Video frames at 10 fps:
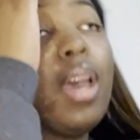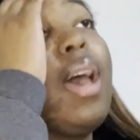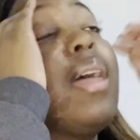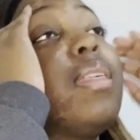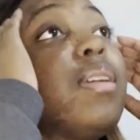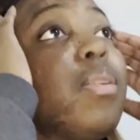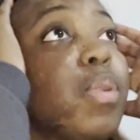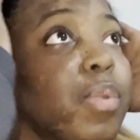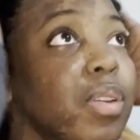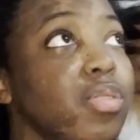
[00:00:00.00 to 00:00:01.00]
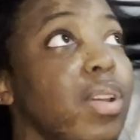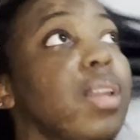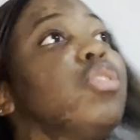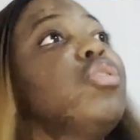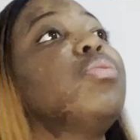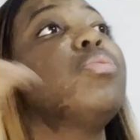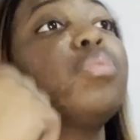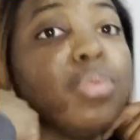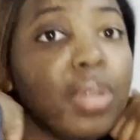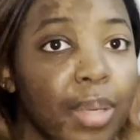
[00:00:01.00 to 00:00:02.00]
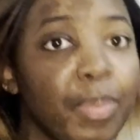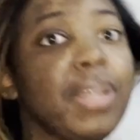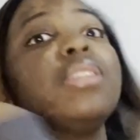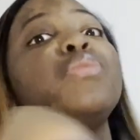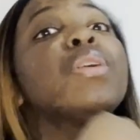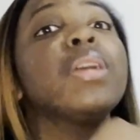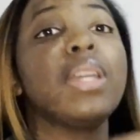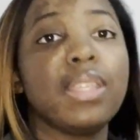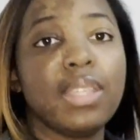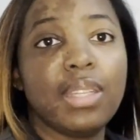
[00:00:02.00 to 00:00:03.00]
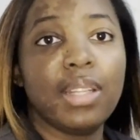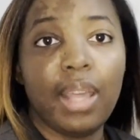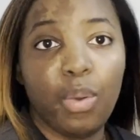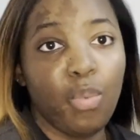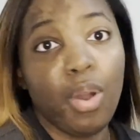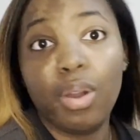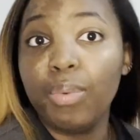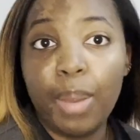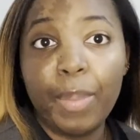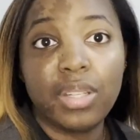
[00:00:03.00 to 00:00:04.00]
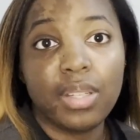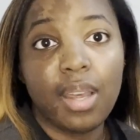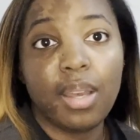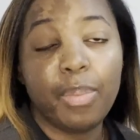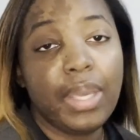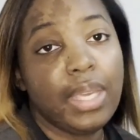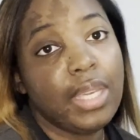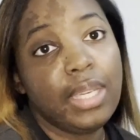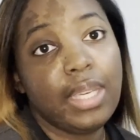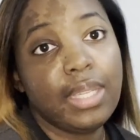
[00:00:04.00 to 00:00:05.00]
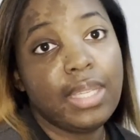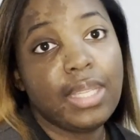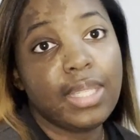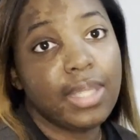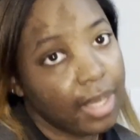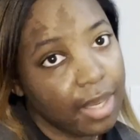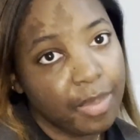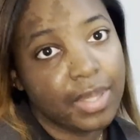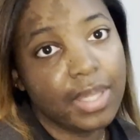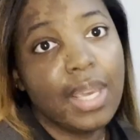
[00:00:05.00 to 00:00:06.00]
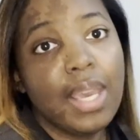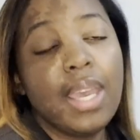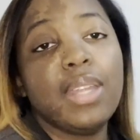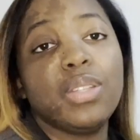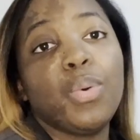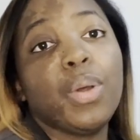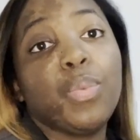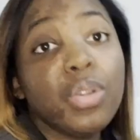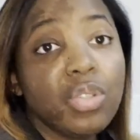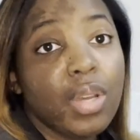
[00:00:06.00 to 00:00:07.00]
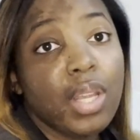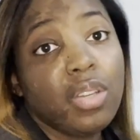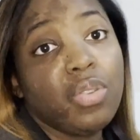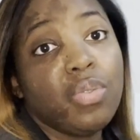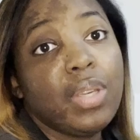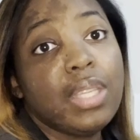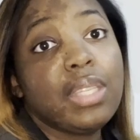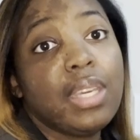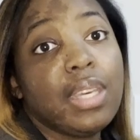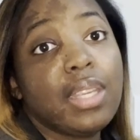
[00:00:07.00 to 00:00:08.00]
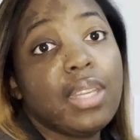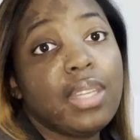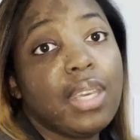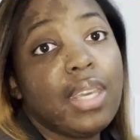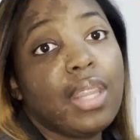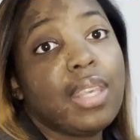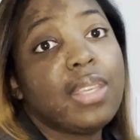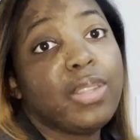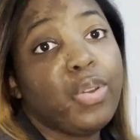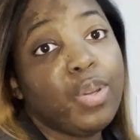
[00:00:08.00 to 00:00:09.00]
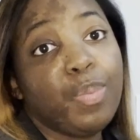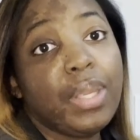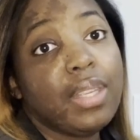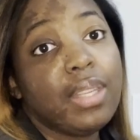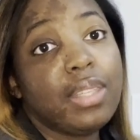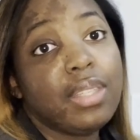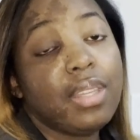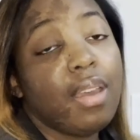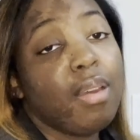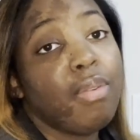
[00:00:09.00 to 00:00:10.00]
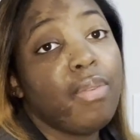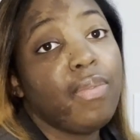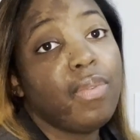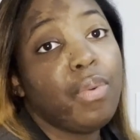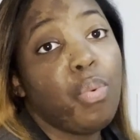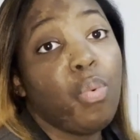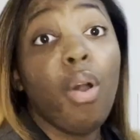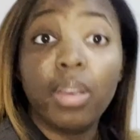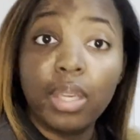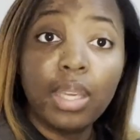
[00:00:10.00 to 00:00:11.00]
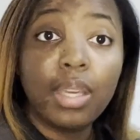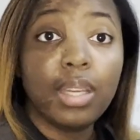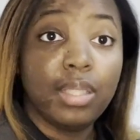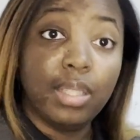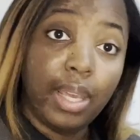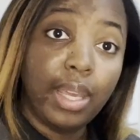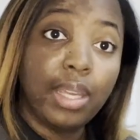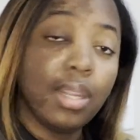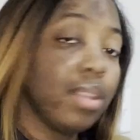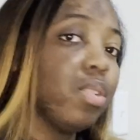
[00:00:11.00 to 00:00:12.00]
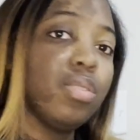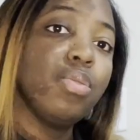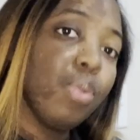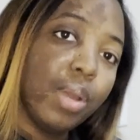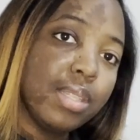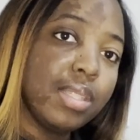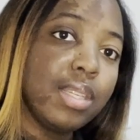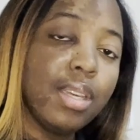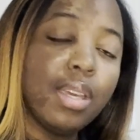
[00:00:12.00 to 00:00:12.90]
I think what I'm gonna try to do, because it's very easy to like walk around my job and get in steps. And so what I wanna try to do is to get in at least 30 minutes of walking a day, nothing too crazy.